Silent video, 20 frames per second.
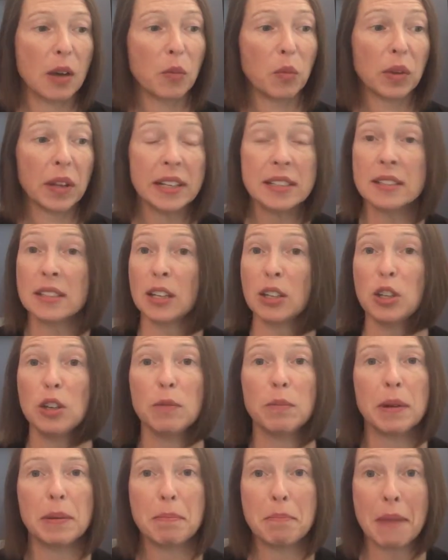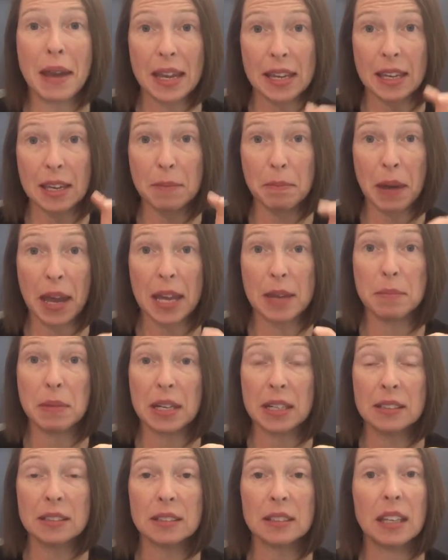Let's say you've been making
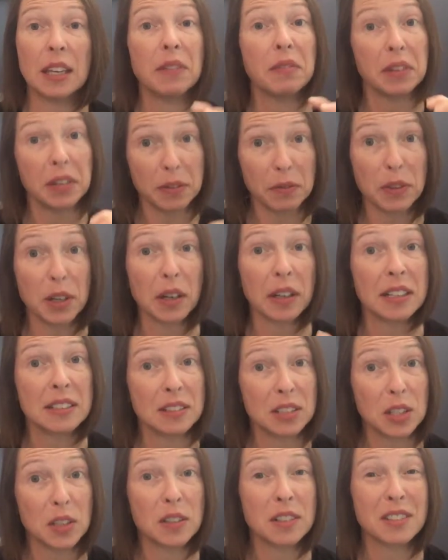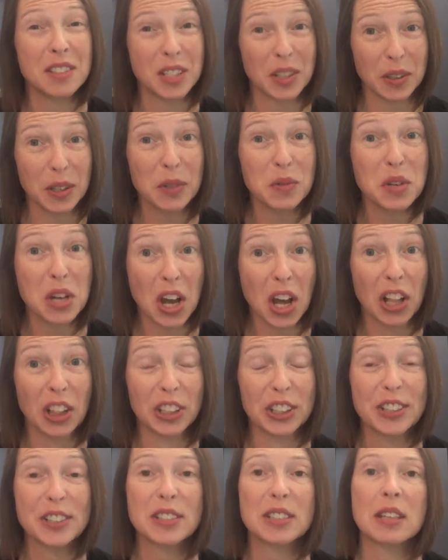payments, even if they're considered
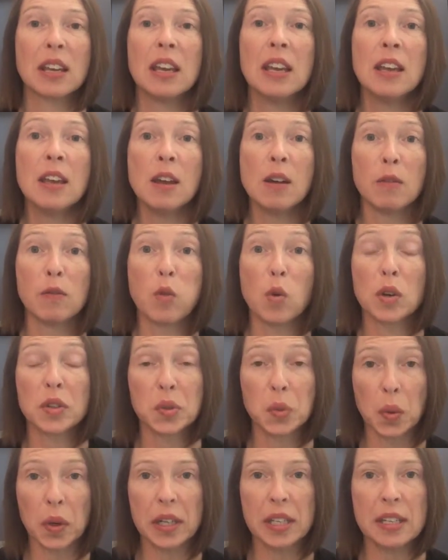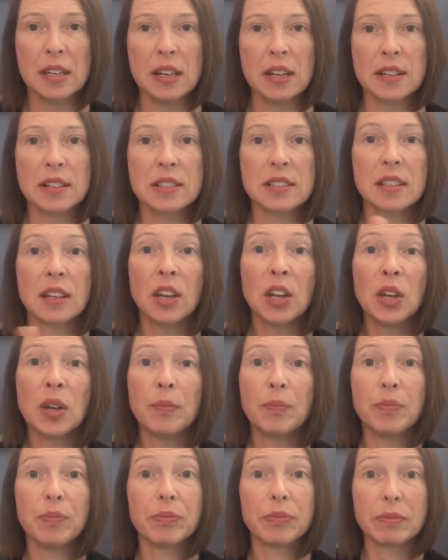$0 for 20 years,
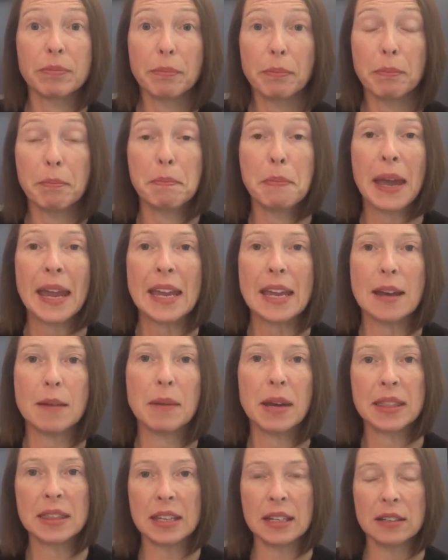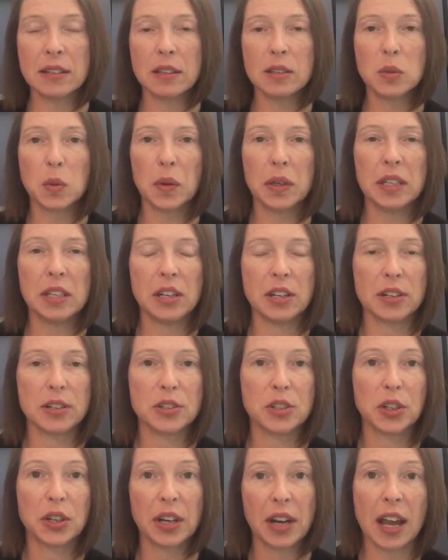bam, at the end of the 20
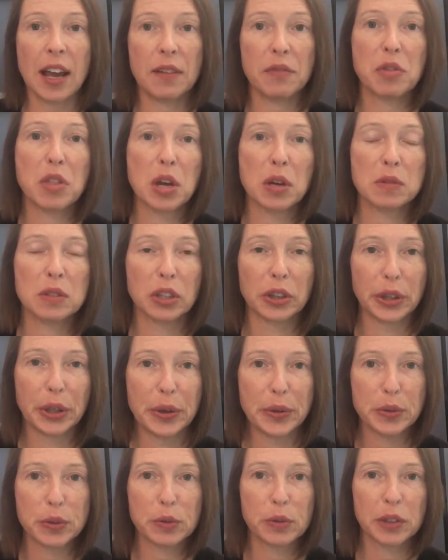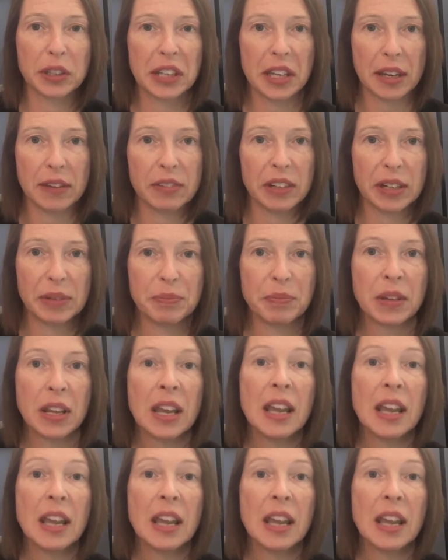years, you're going to have those loans forgiven.